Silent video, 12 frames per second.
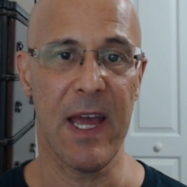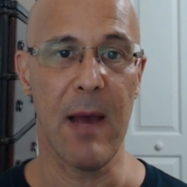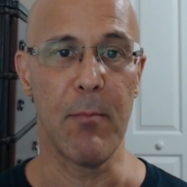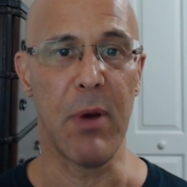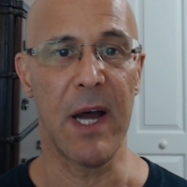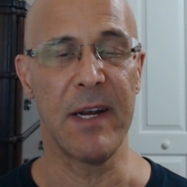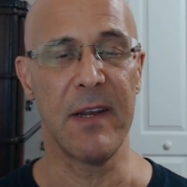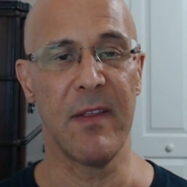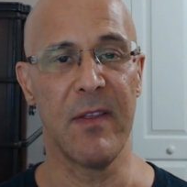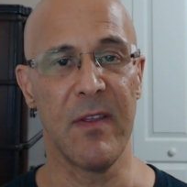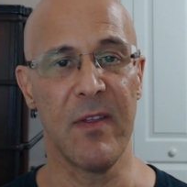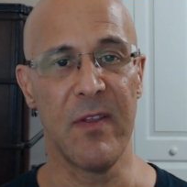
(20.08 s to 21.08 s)
But
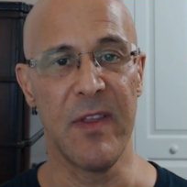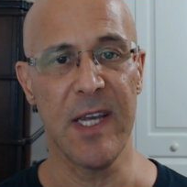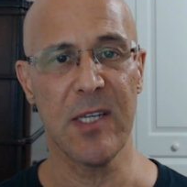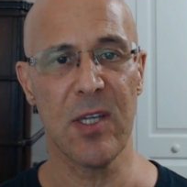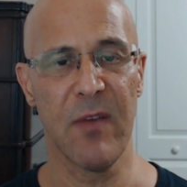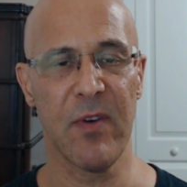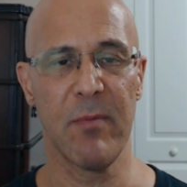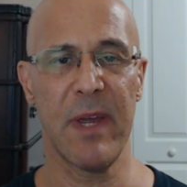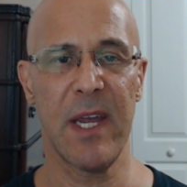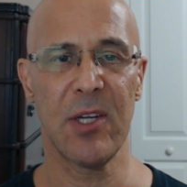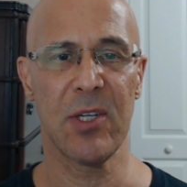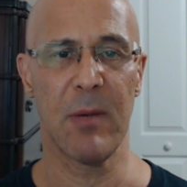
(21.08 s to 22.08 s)
this
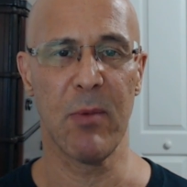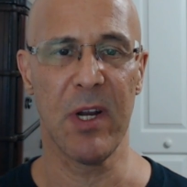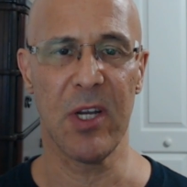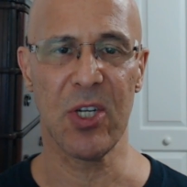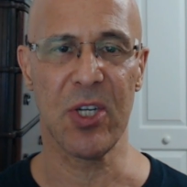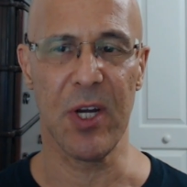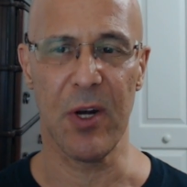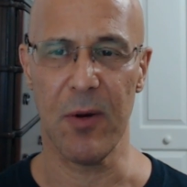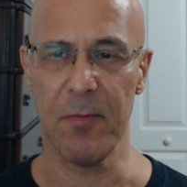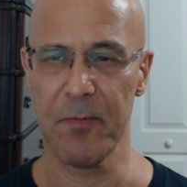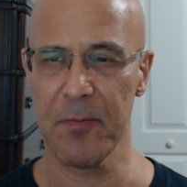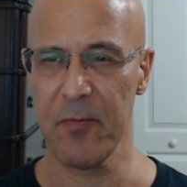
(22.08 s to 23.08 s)
information I'm going to share
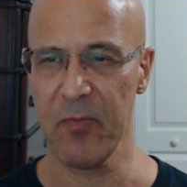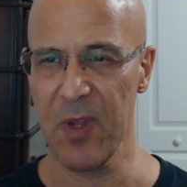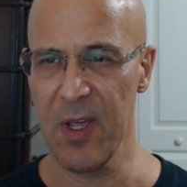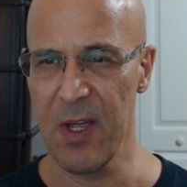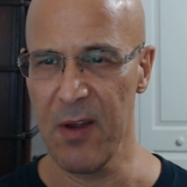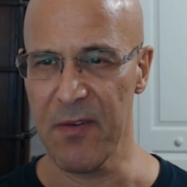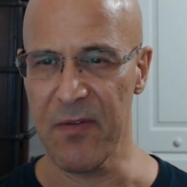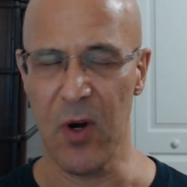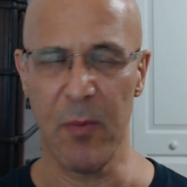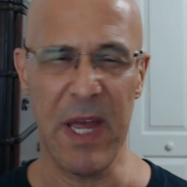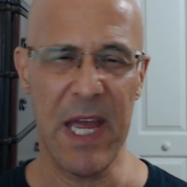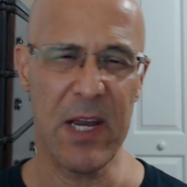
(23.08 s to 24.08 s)

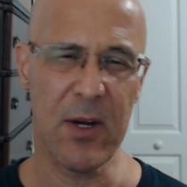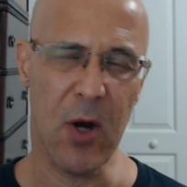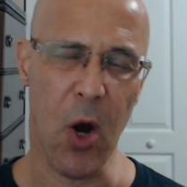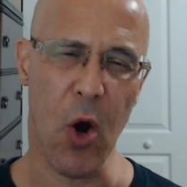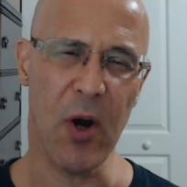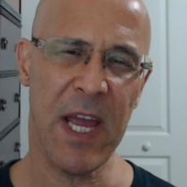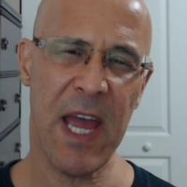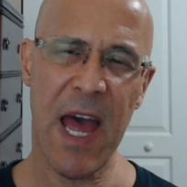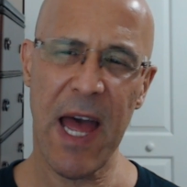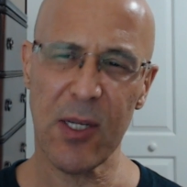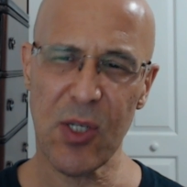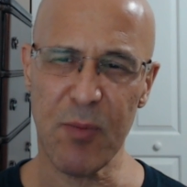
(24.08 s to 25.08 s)
from a
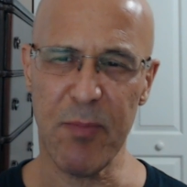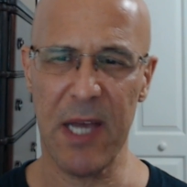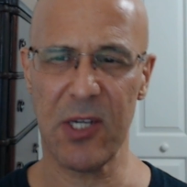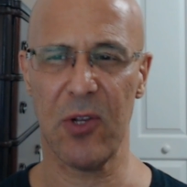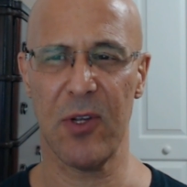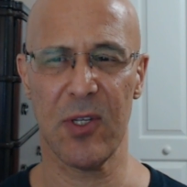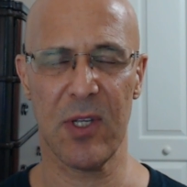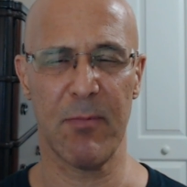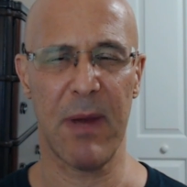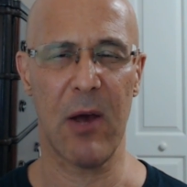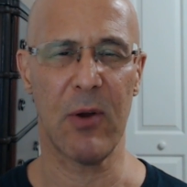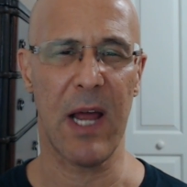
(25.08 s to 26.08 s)
cardiac specialist
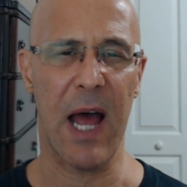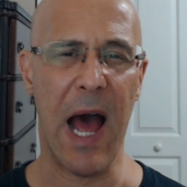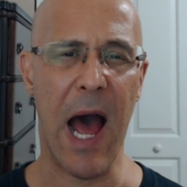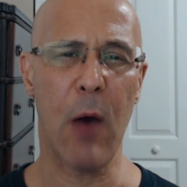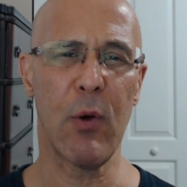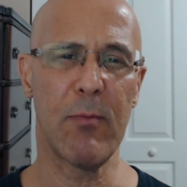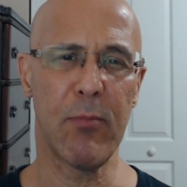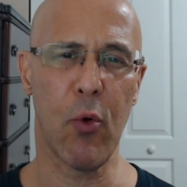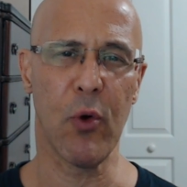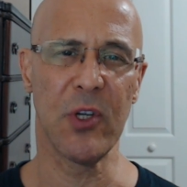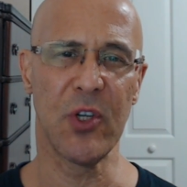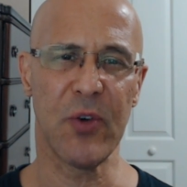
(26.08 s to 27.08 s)
about how
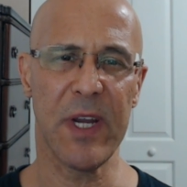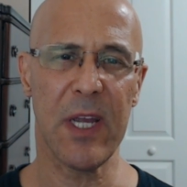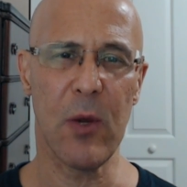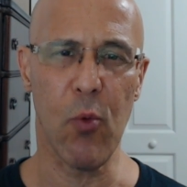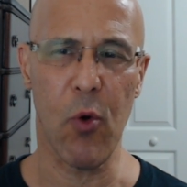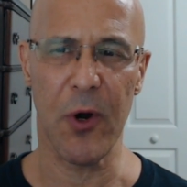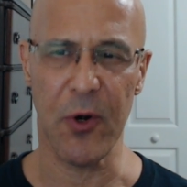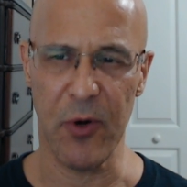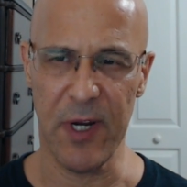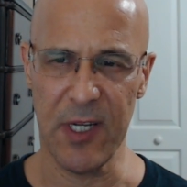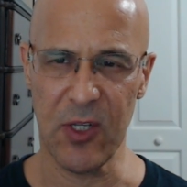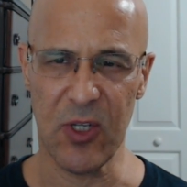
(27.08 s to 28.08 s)
important drinking water
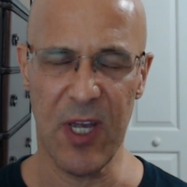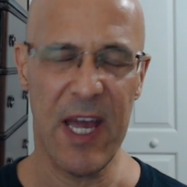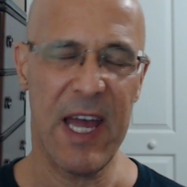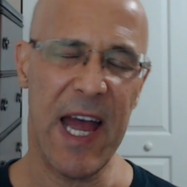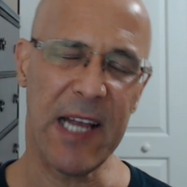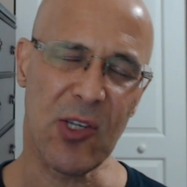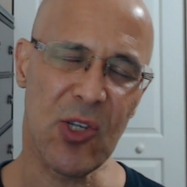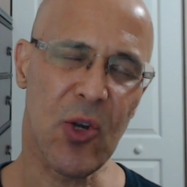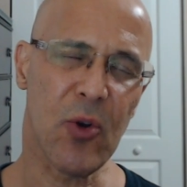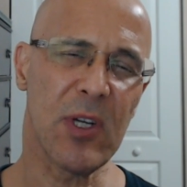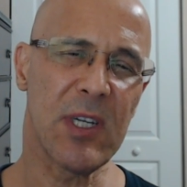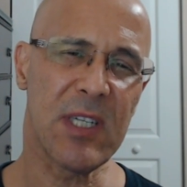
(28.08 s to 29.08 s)
is at
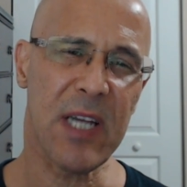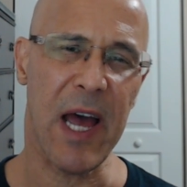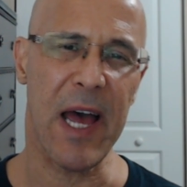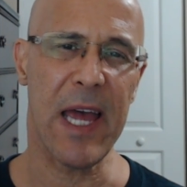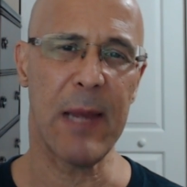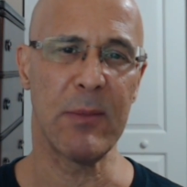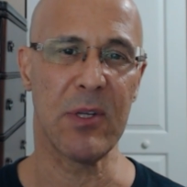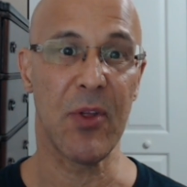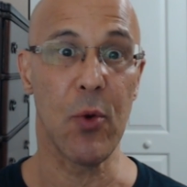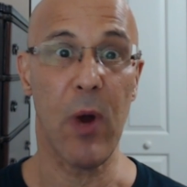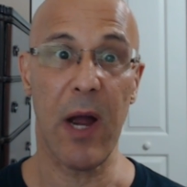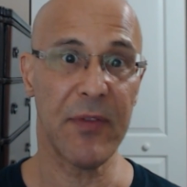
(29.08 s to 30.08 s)
certain times
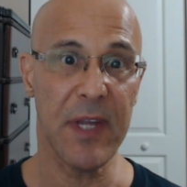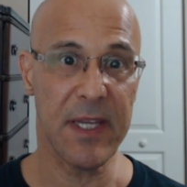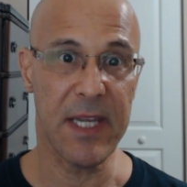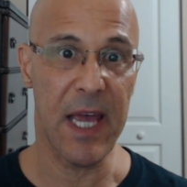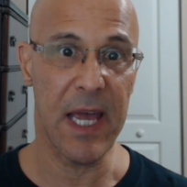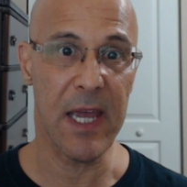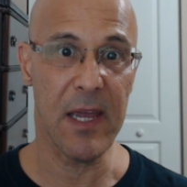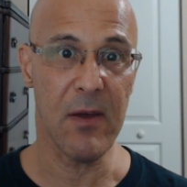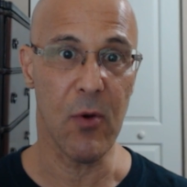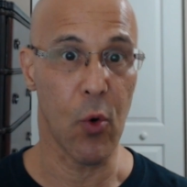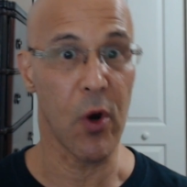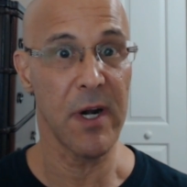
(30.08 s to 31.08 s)
throughout the day
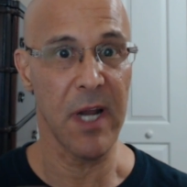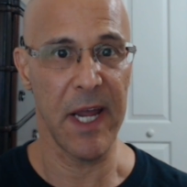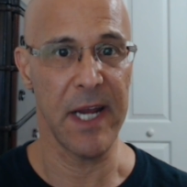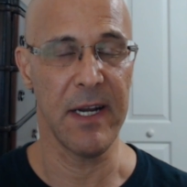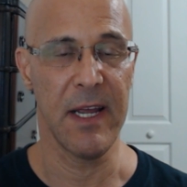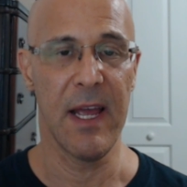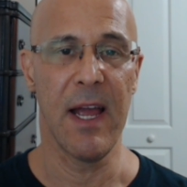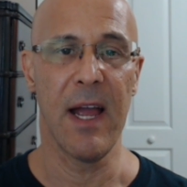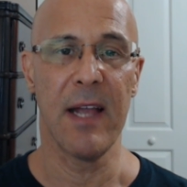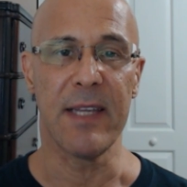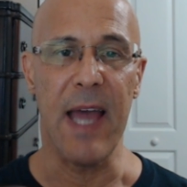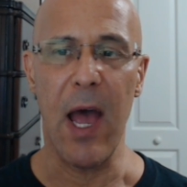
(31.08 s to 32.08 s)
or night
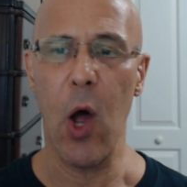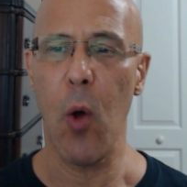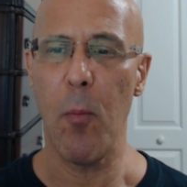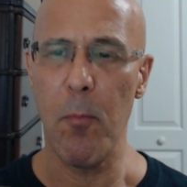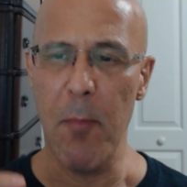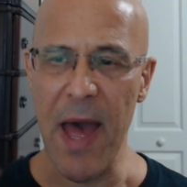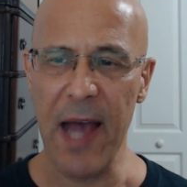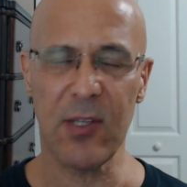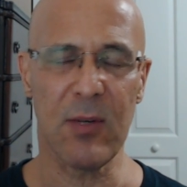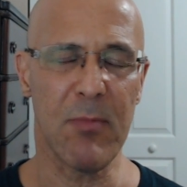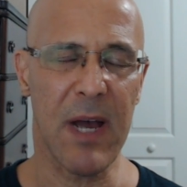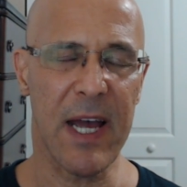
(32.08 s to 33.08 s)
to help
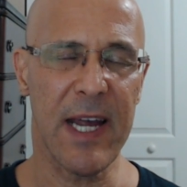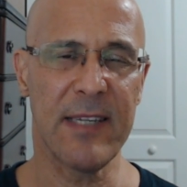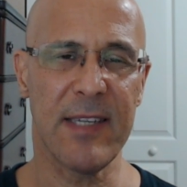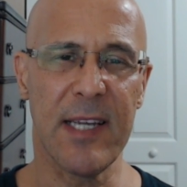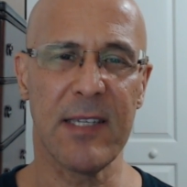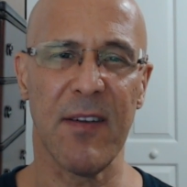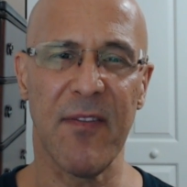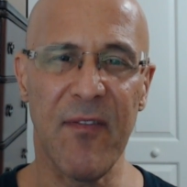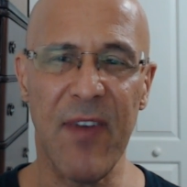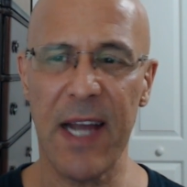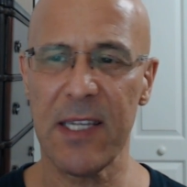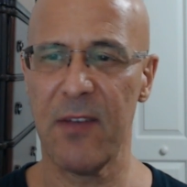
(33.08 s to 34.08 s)
maximize its
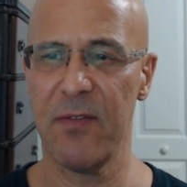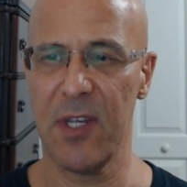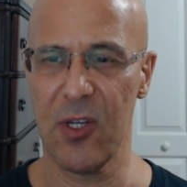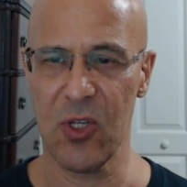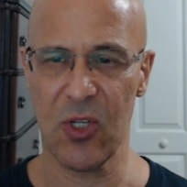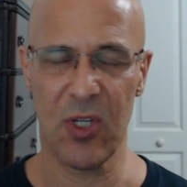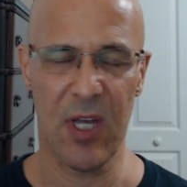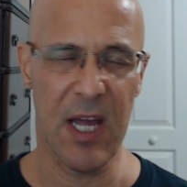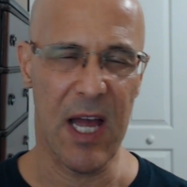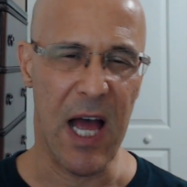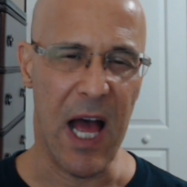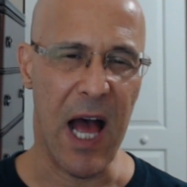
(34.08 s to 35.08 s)
effectiveness
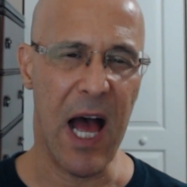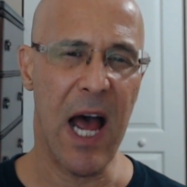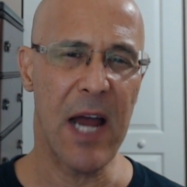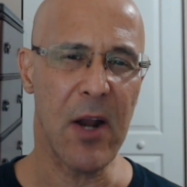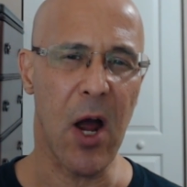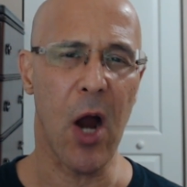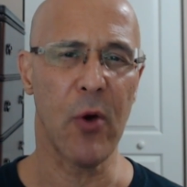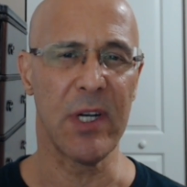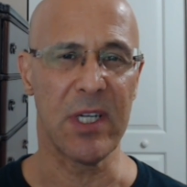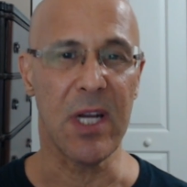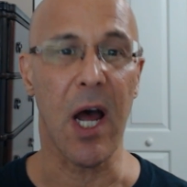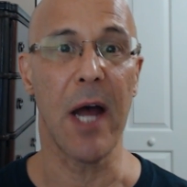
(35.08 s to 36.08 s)
on our
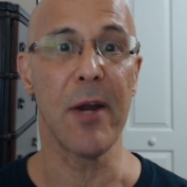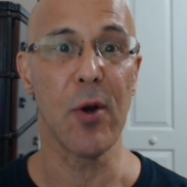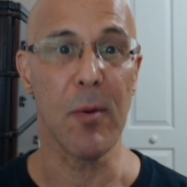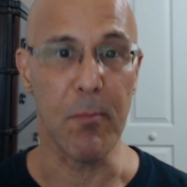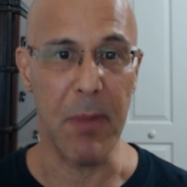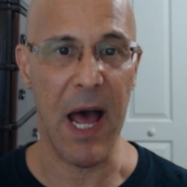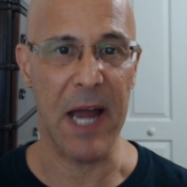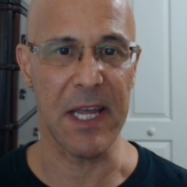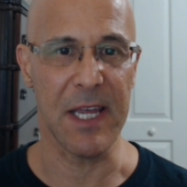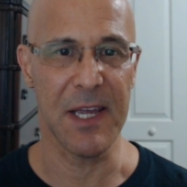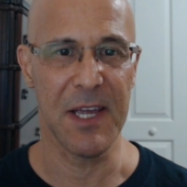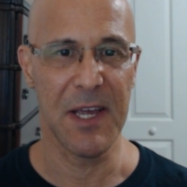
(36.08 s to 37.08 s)
entire
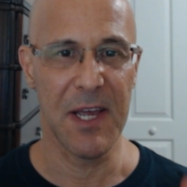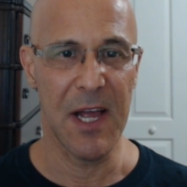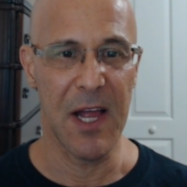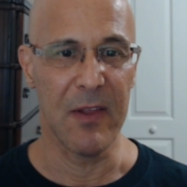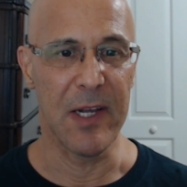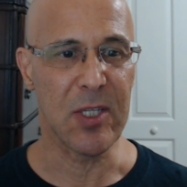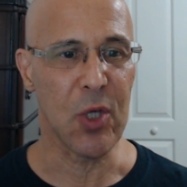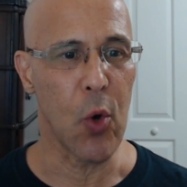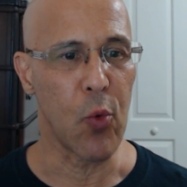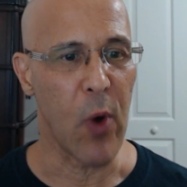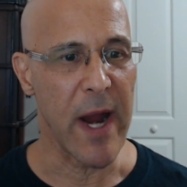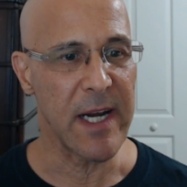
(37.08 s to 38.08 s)
body. Let's go
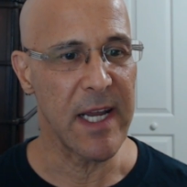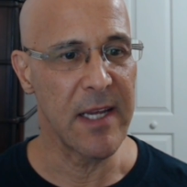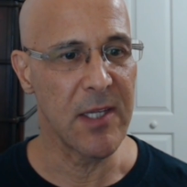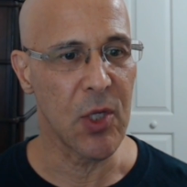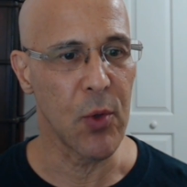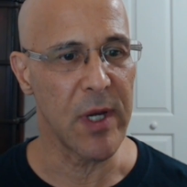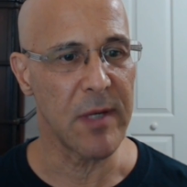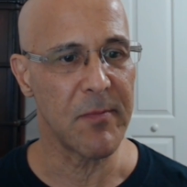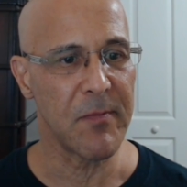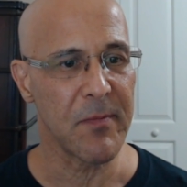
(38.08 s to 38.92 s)
right into it.